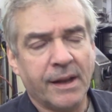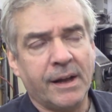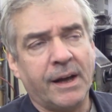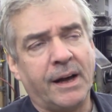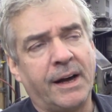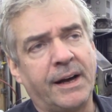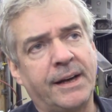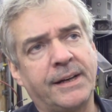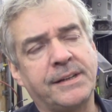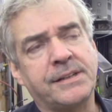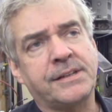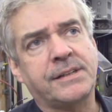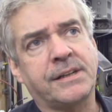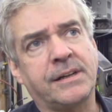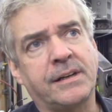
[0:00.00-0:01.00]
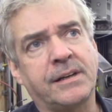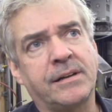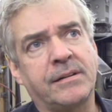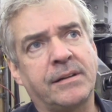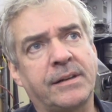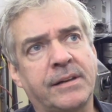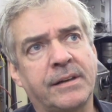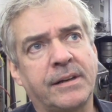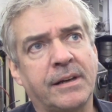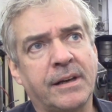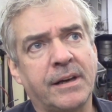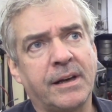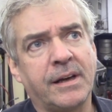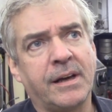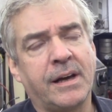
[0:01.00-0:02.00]
And
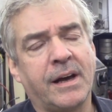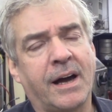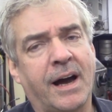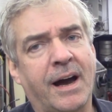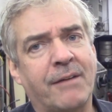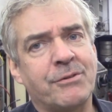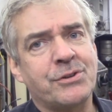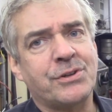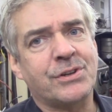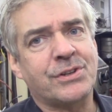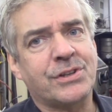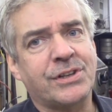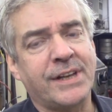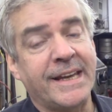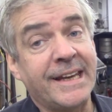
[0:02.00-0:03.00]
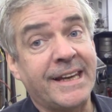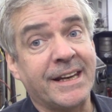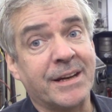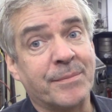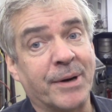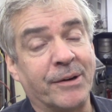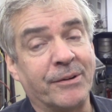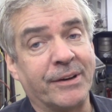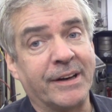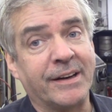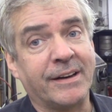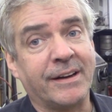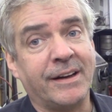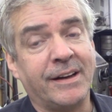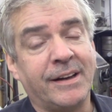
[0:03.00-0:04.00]
I was just thinking about it,